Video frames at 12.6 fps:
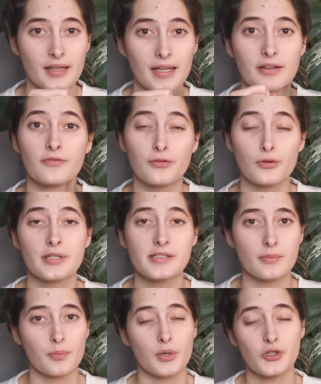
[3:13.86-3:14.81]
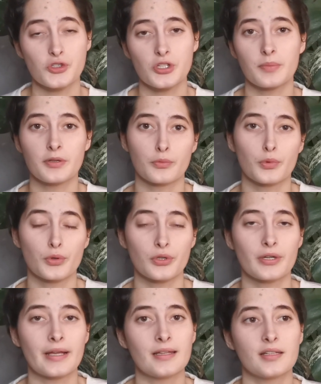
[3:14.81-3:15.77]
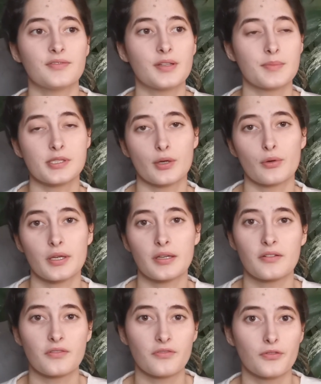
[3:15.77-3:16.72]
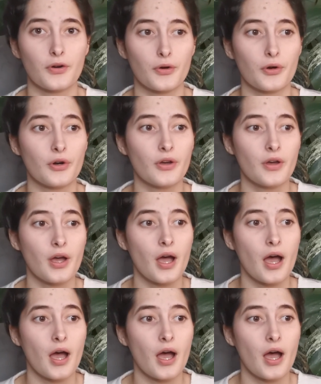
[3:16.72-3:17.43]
like fully submerge them in water and leave them soaking for